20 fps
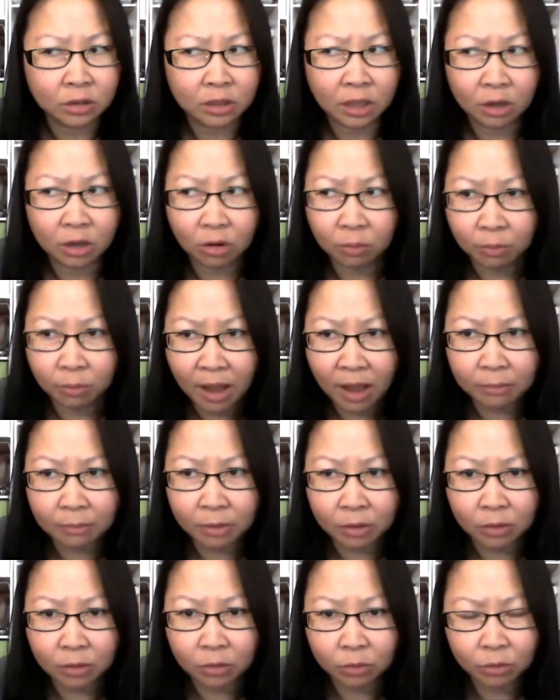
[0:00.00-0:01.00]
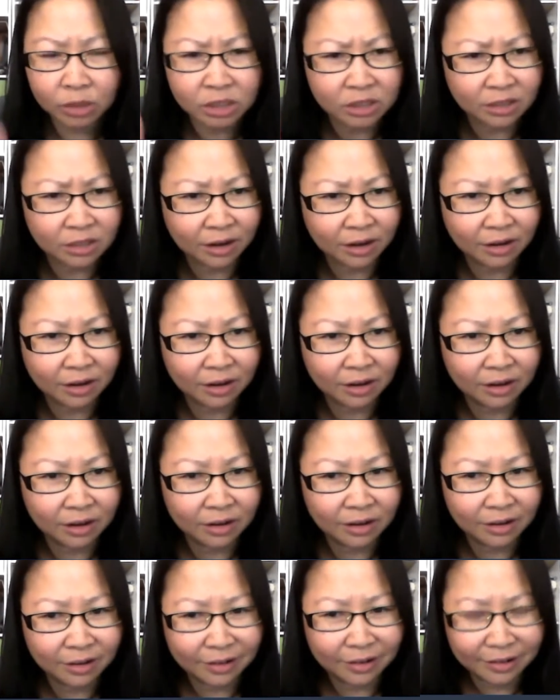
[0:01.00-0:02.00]
than Obama, which
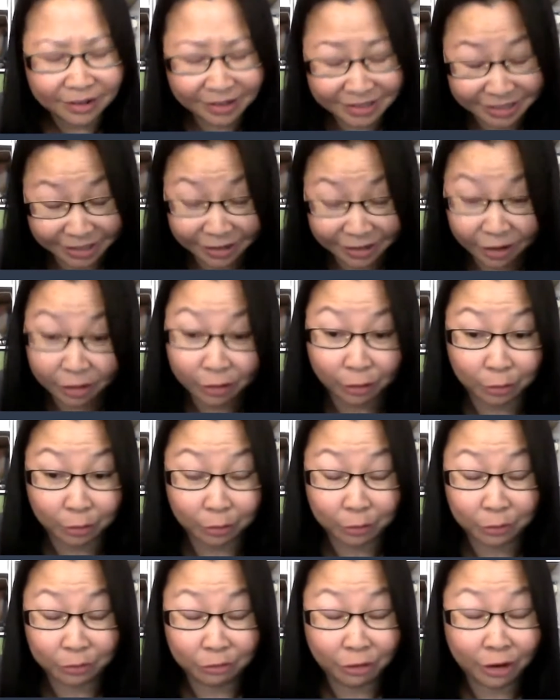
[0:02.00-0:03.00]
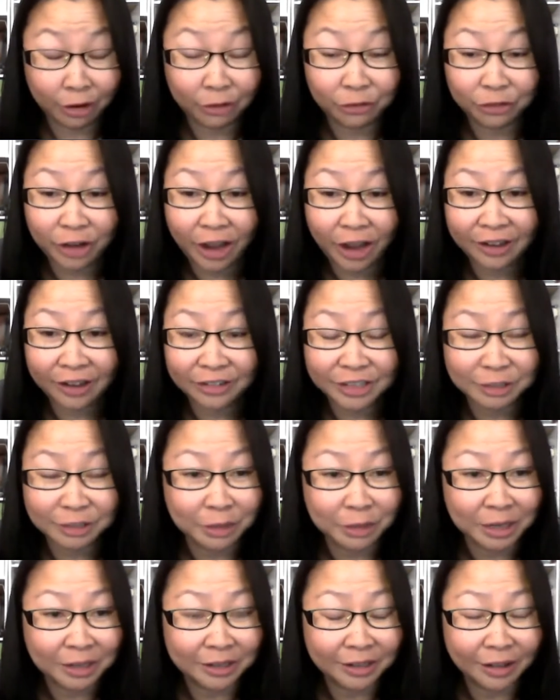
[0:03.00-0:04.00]
is another red flag to
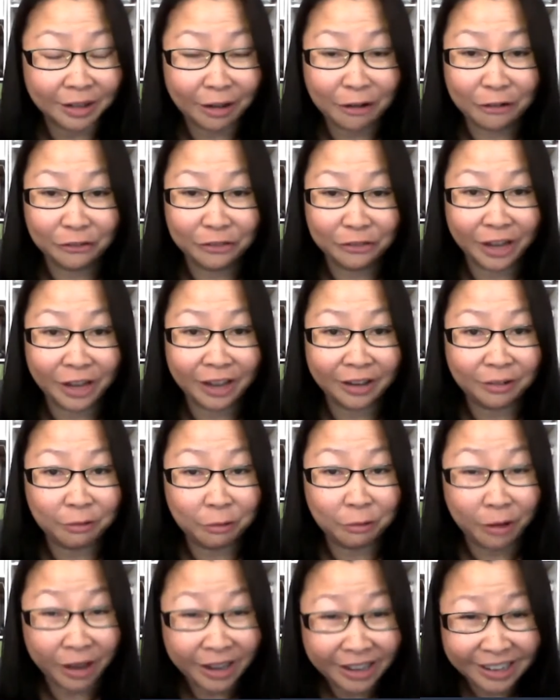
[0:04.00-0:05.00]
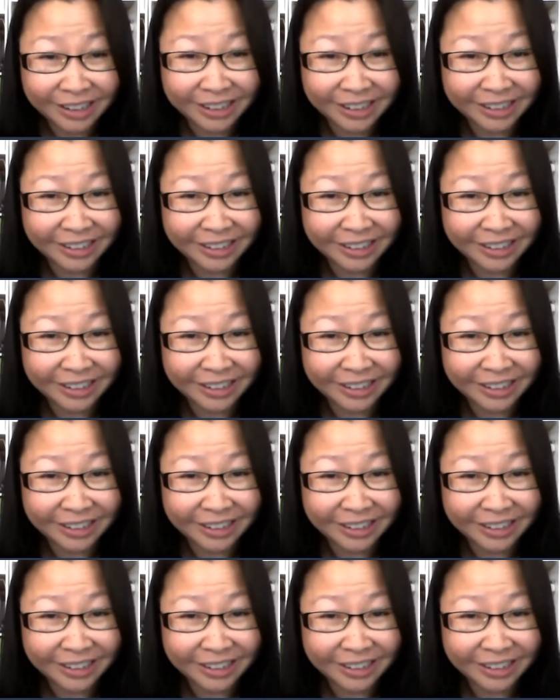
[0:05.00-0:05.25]
me of like, what?